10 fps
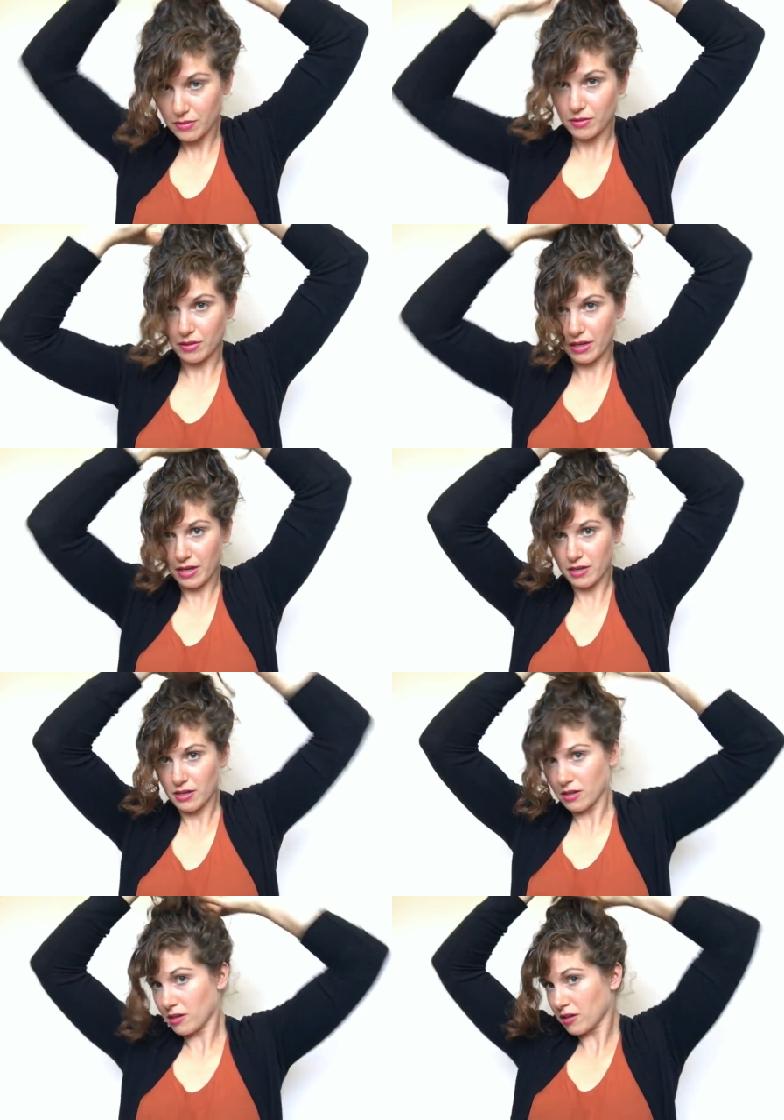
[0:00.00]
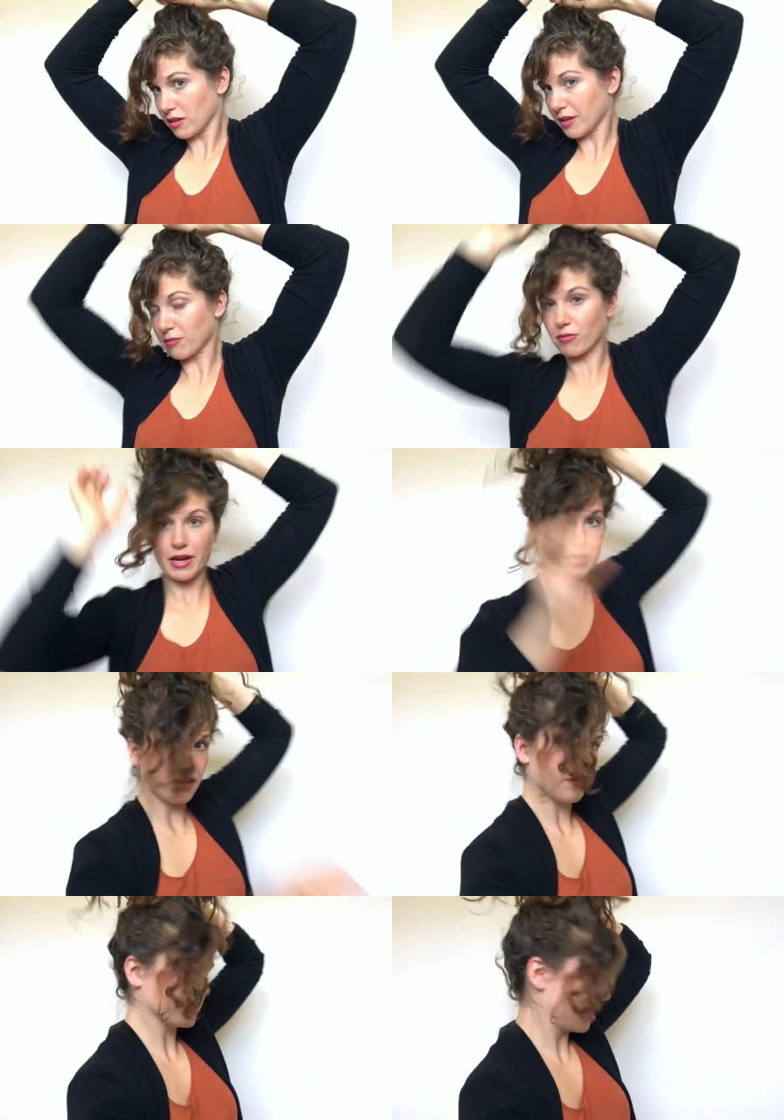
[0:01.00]
Okay, like right
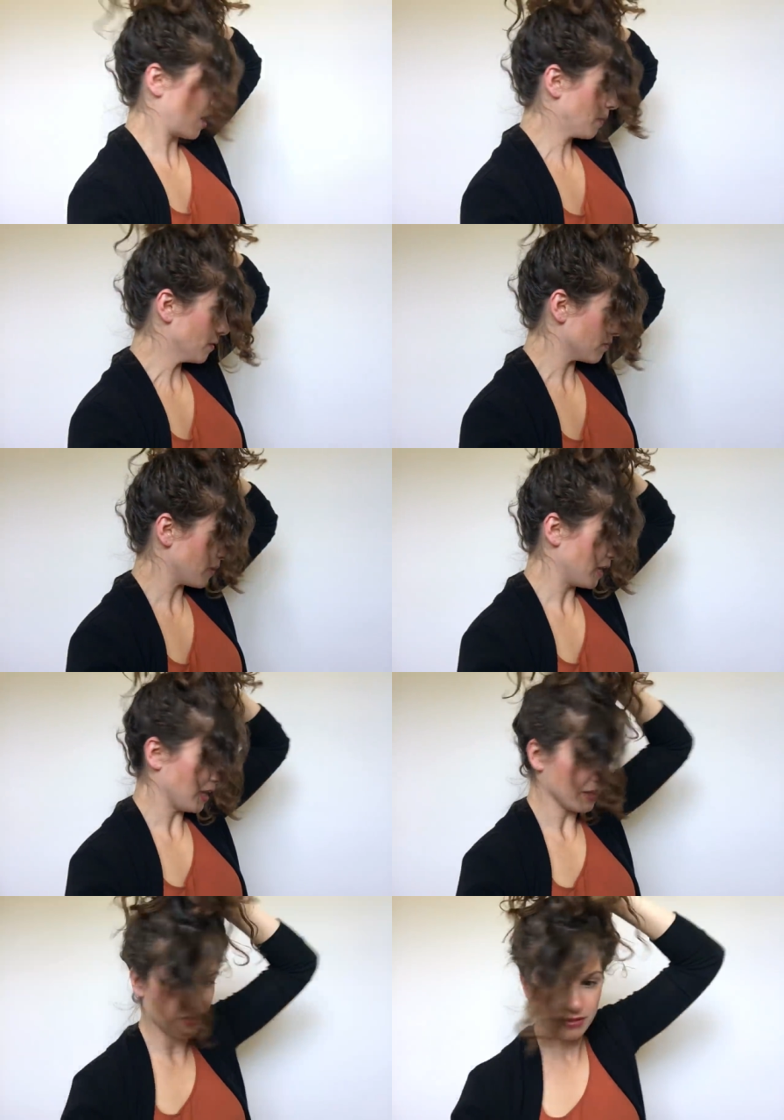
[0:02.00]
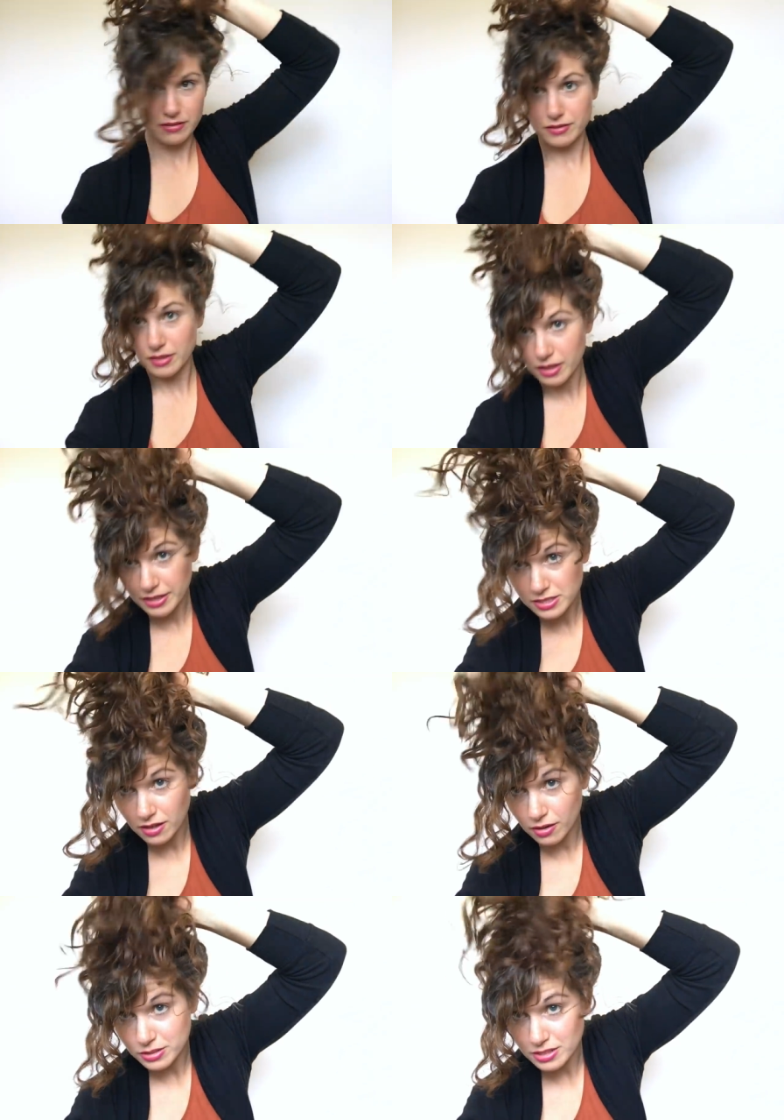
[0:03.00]
on the top of my head, like
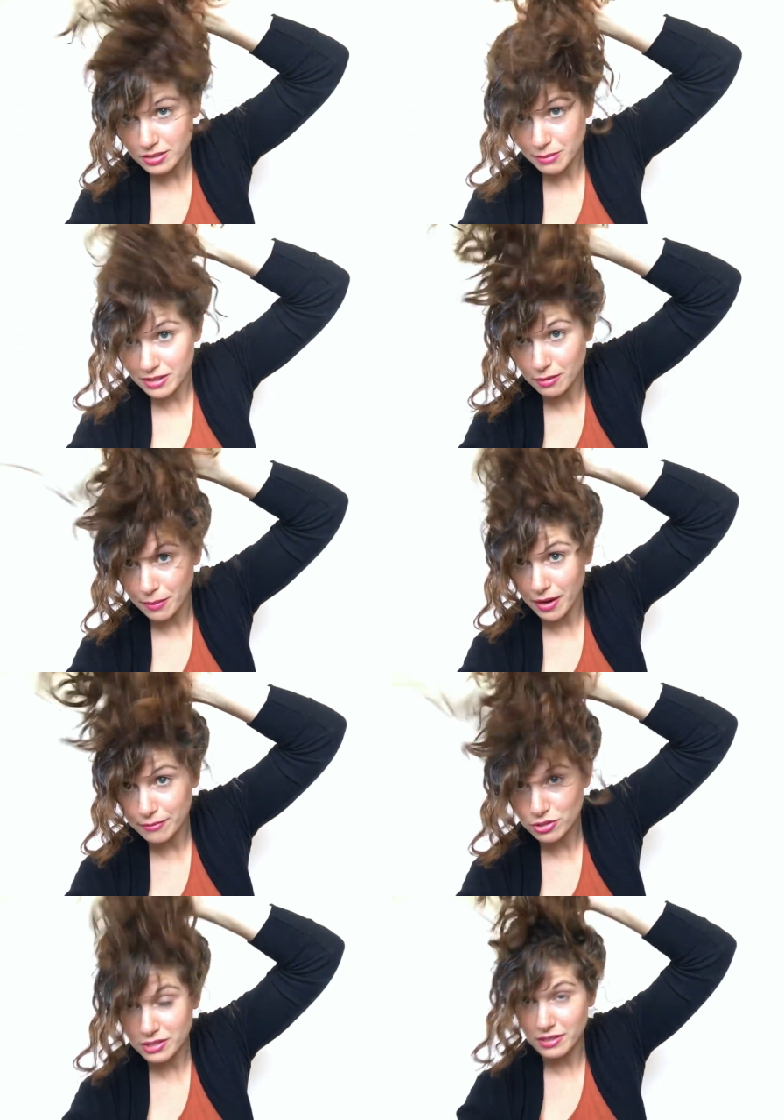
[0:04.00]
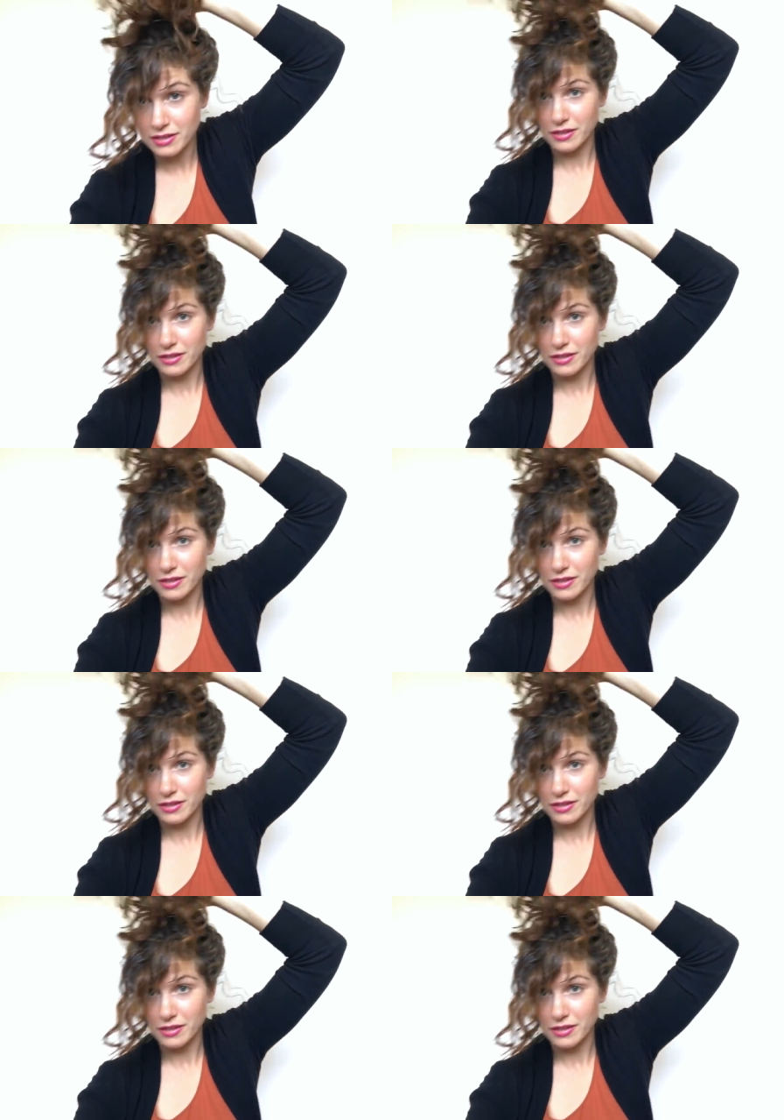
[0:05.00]
so. See my little palm tree?